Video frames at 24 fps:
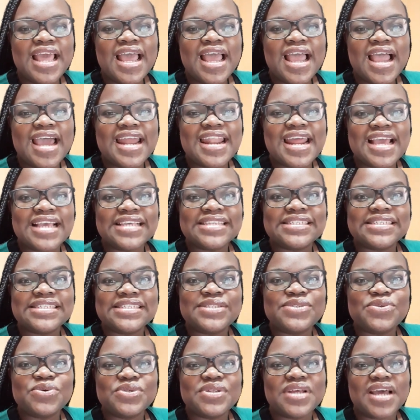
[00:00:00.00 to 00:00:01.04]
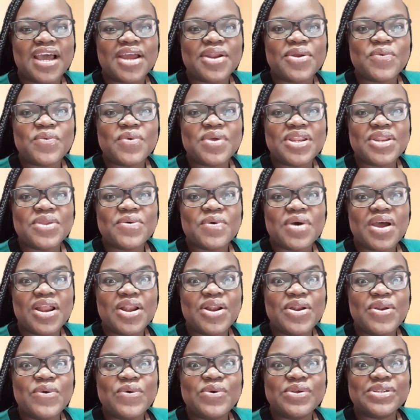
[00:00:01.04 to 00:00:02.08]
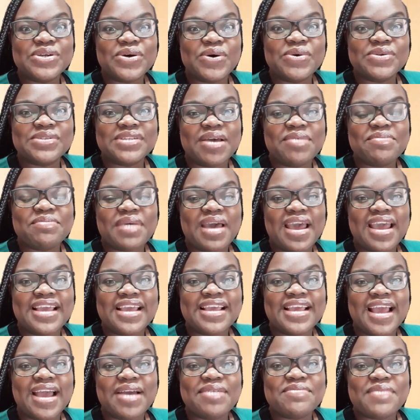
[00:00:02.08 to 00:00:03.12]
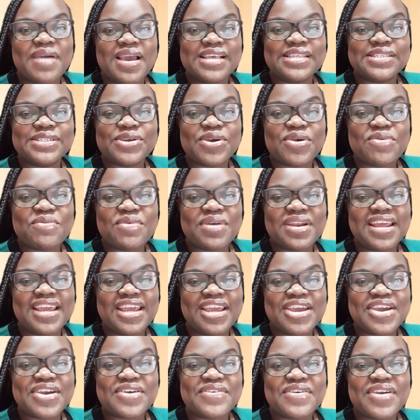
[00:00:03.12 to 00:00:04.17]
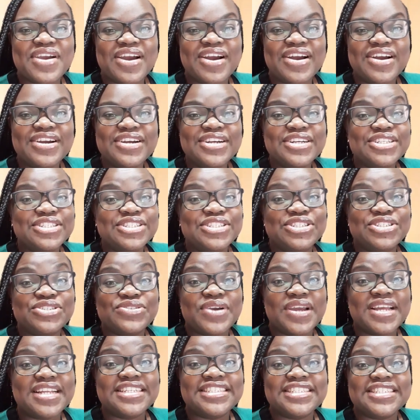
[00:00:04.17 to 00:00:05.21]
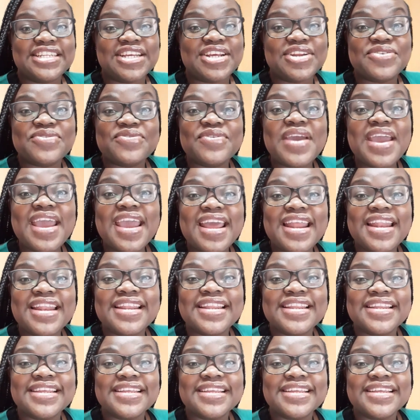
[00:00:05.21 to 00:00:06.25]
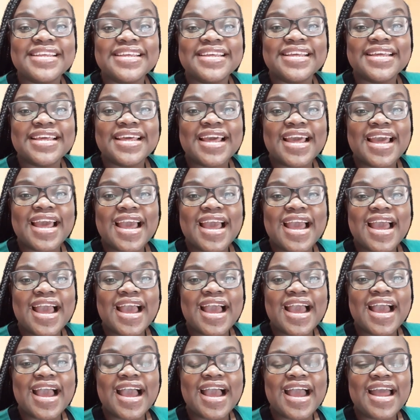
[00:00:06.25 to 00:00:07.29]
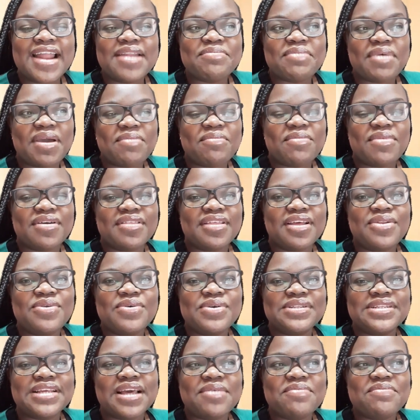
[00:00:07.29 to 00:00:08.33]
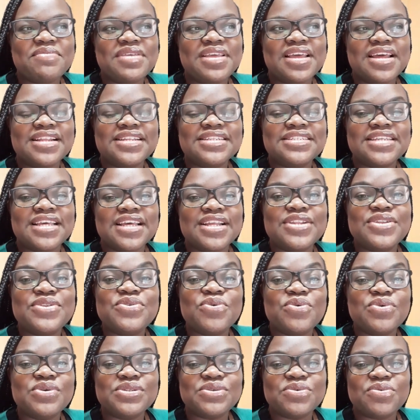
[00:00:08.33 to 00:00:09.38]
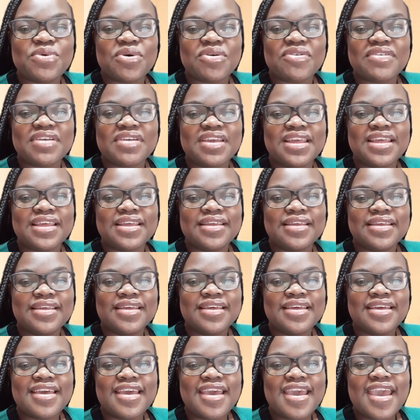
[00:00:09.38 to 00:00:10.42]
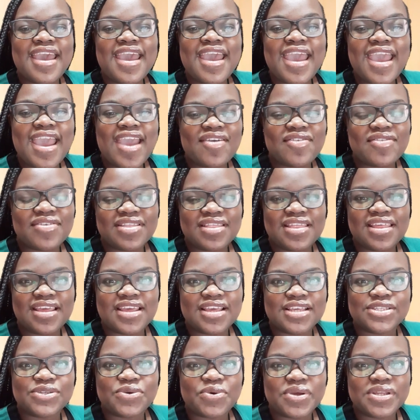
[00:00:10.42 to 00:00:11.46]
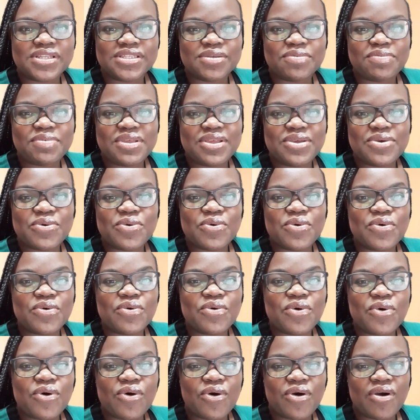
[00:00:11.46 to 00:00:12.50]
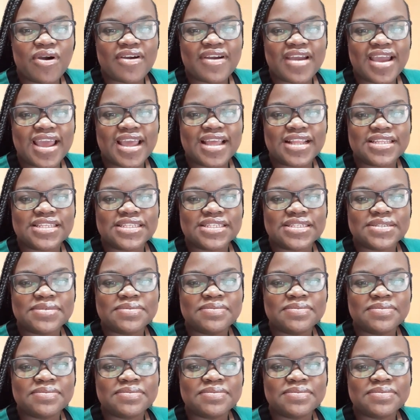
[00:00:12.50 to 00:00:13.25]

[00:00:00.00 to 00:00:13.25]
And I stood at the window and looked out at my ceremony area, drenched in rain. And my mother looked at me and said, don't worry, everything is going to be all right.